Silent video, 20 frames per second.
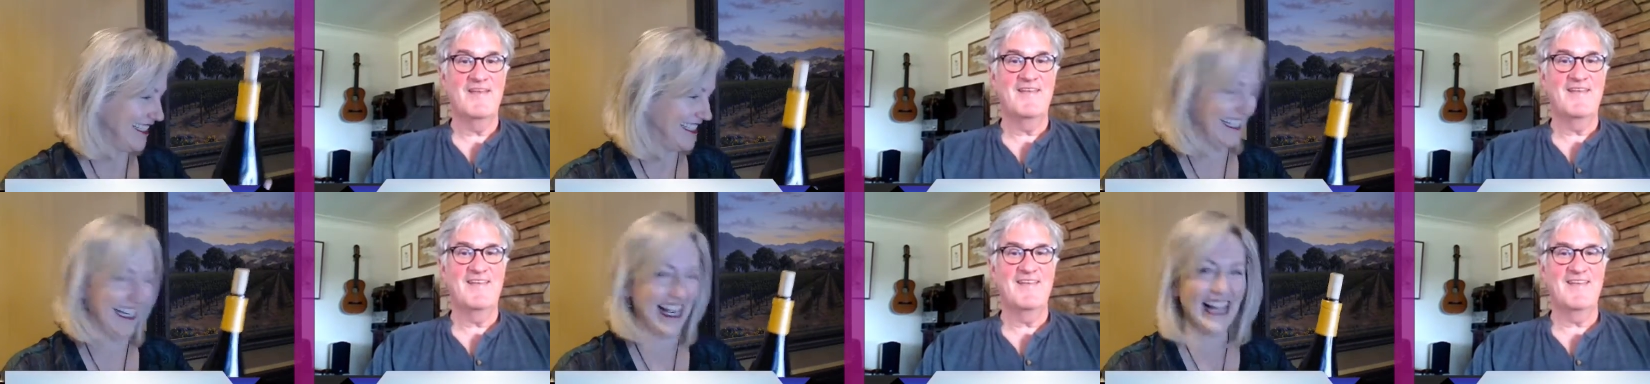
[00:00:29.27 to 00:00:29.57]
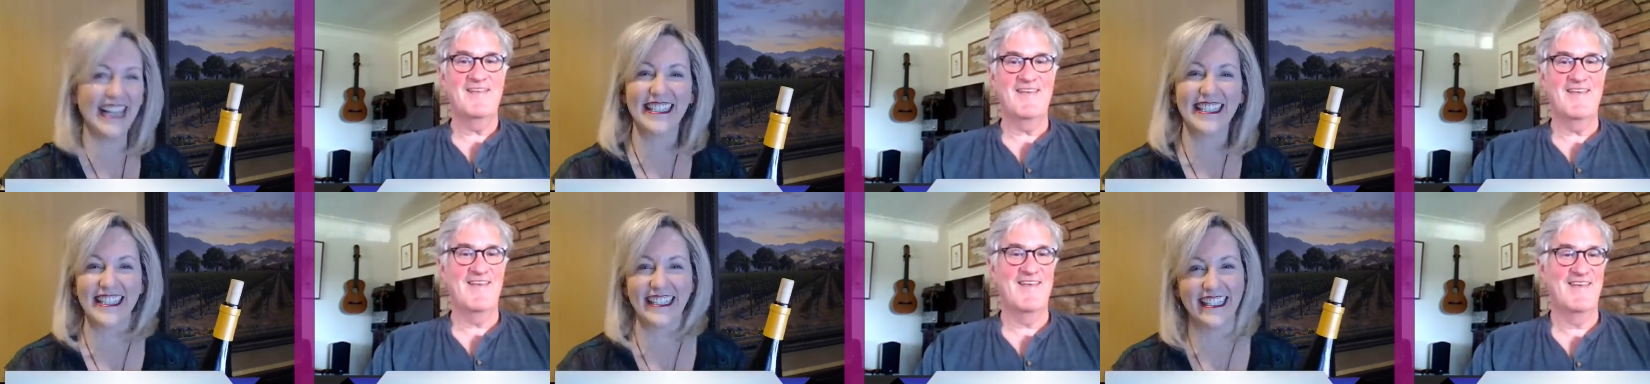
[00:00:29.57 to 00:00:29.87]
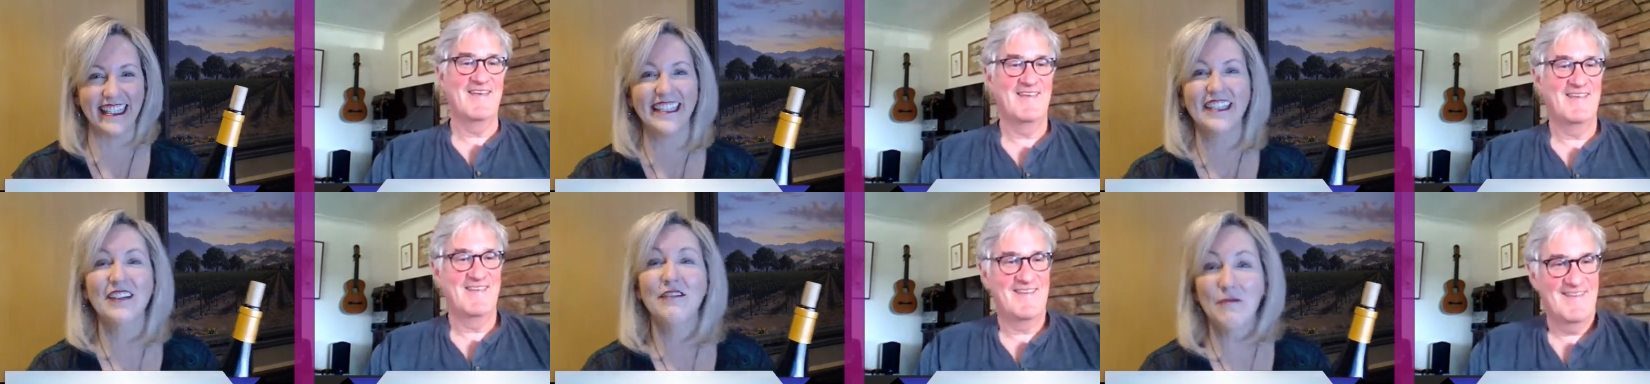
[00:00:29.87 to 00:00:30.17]

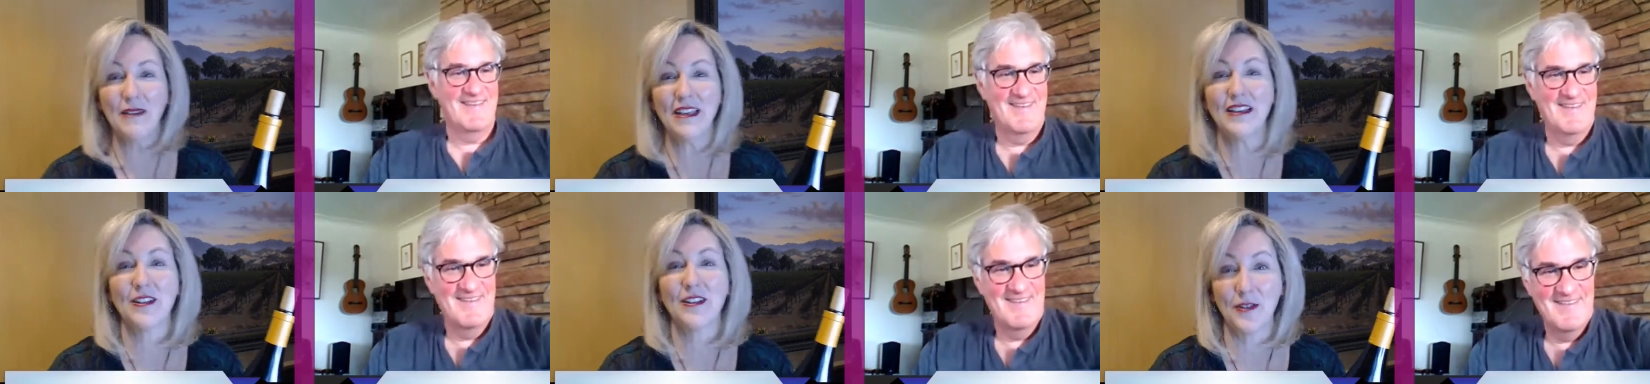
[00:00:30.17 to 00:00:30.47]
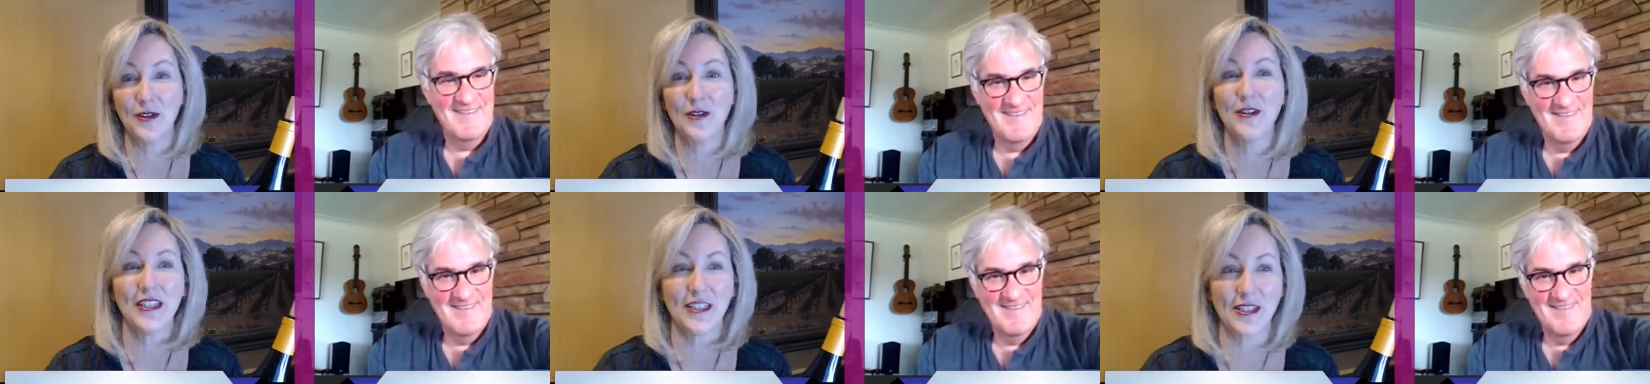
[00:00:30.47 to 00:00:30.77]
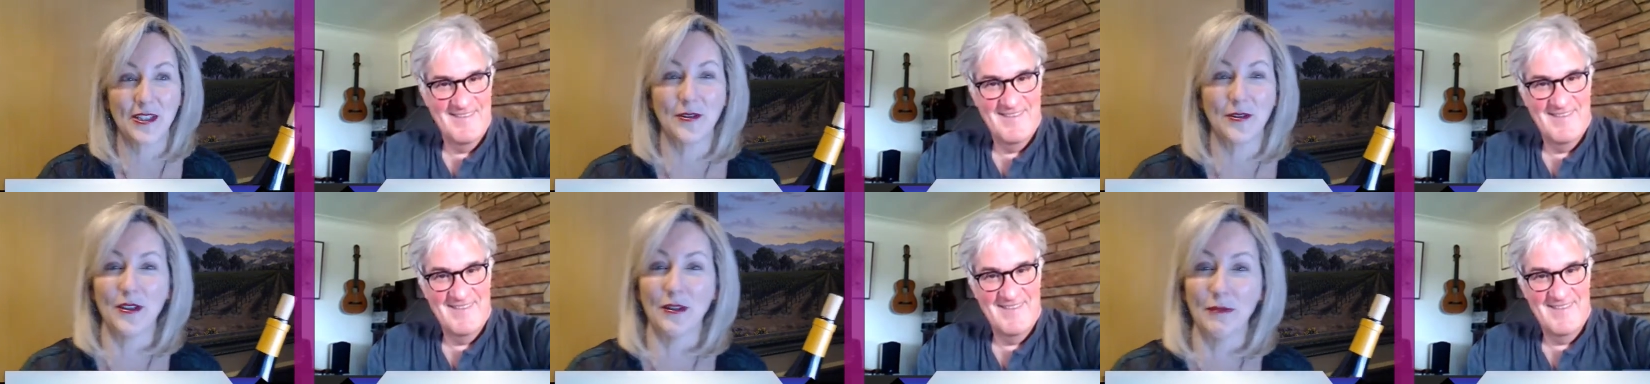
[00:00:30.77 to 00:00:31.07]
Speaker 1: Excellent. You've been through
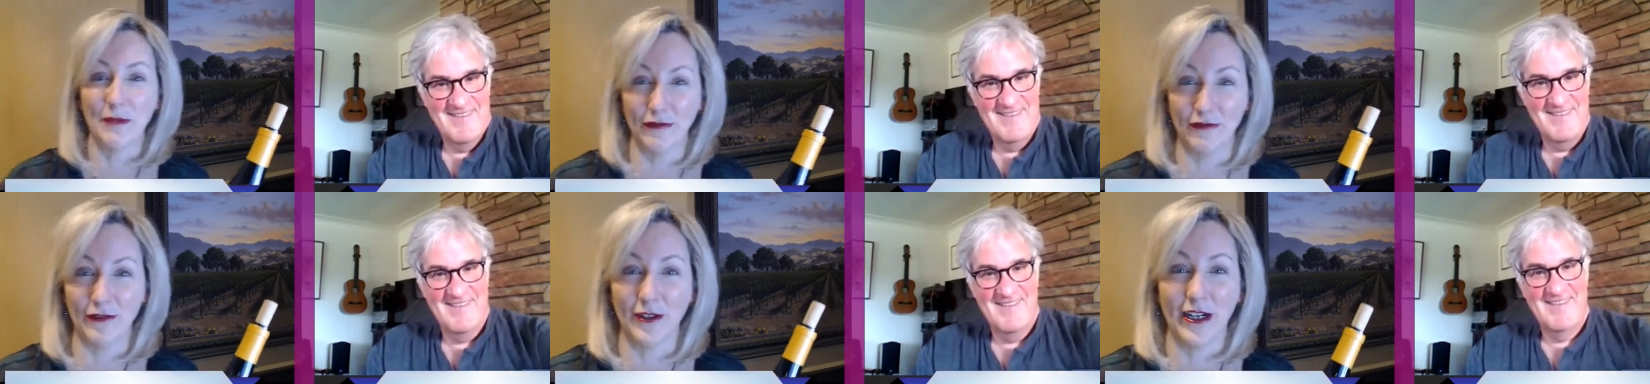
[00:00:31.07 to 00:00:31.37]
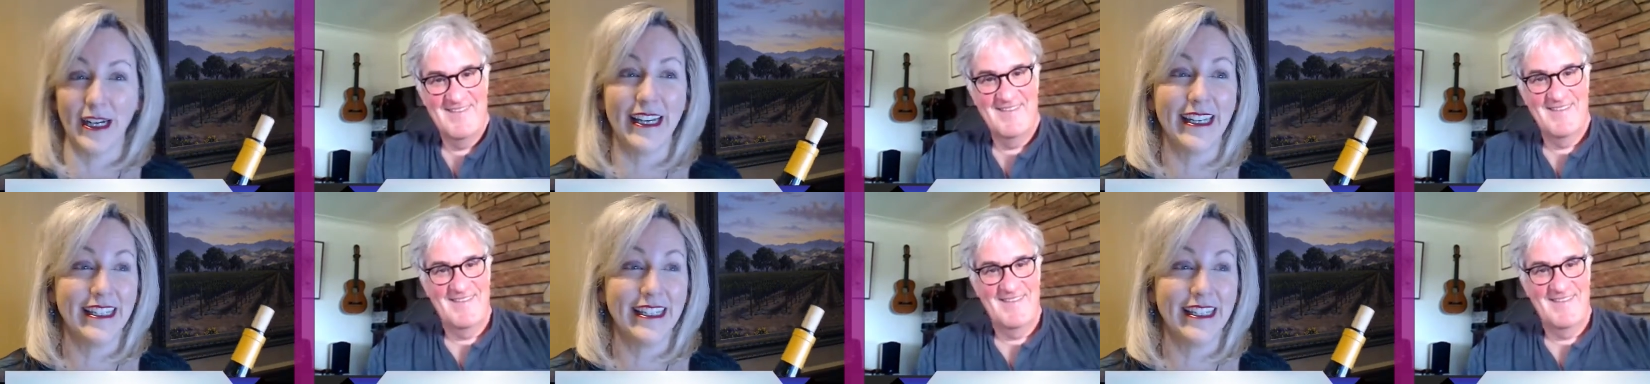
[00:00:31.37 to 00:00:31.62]
this drill before, I can